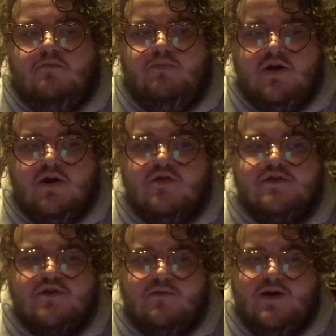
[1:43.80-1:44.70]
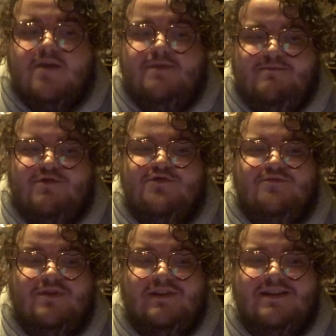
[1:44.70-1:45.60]
but also one of the people who
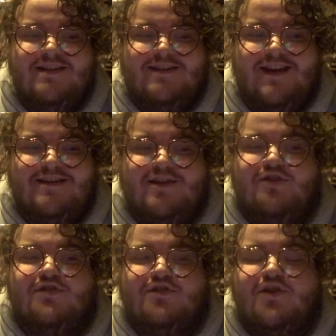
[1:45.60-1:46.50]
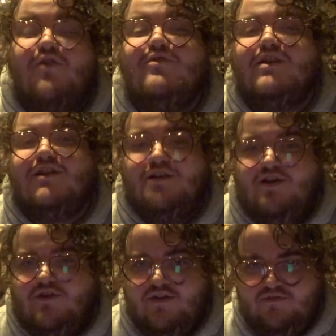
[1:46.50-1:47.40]
really dislikes that there's so little
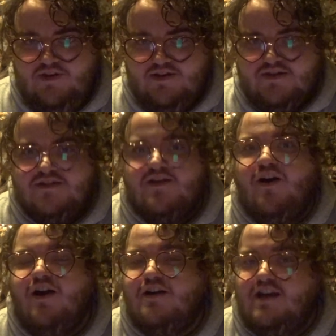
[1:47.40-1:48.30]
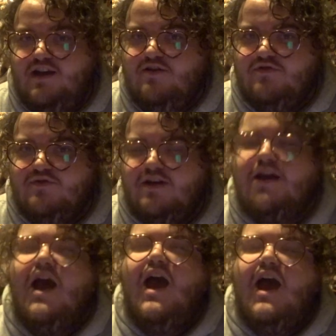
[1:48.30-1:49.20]
Yuri fics on AO3.
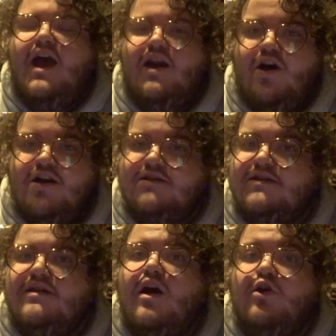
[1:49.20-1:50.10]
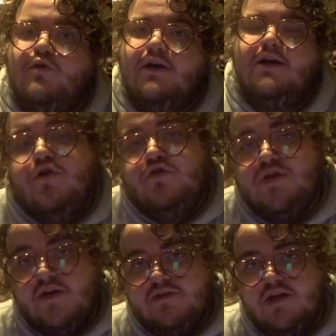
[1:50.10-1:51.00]
And honestly, agreed. You
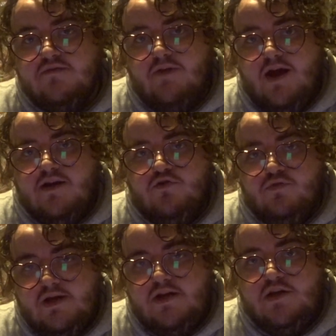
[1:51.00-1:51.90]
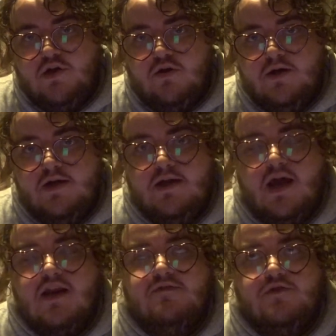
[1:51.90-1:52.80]
definitely have read Green Yuri,
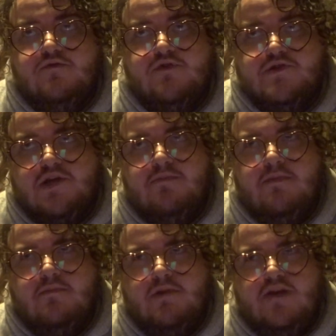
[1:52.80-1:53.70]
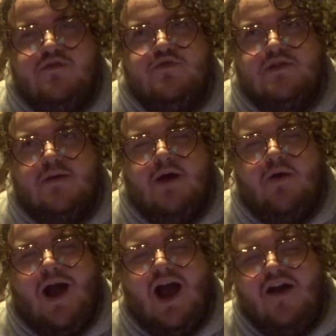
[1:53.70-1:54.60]
and if you somehow
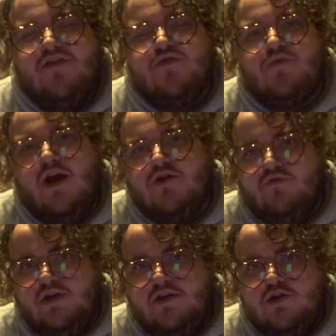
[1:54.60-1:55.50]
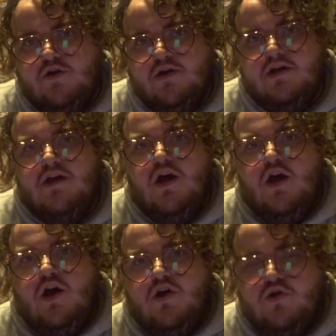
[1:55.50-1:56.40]
haven't read Green Yuri,
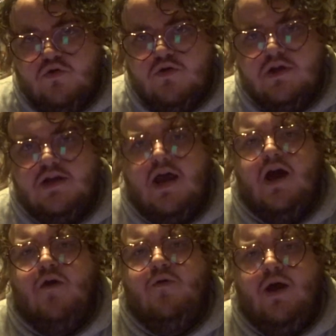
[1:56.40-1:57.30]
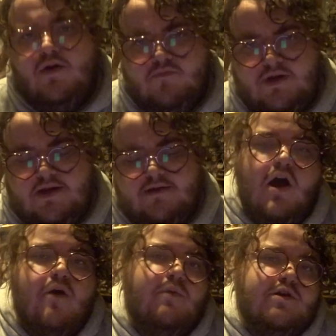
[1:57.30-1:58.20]
Google it now and read it.
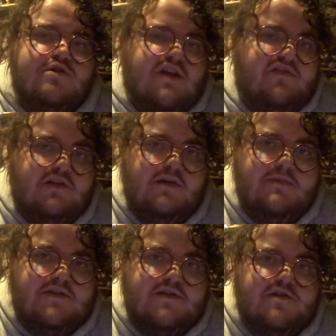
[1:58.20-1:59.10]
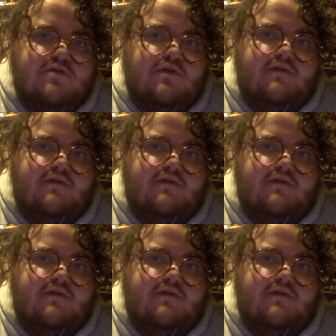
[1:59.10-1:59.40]
Oh, and you're definitely a mizisua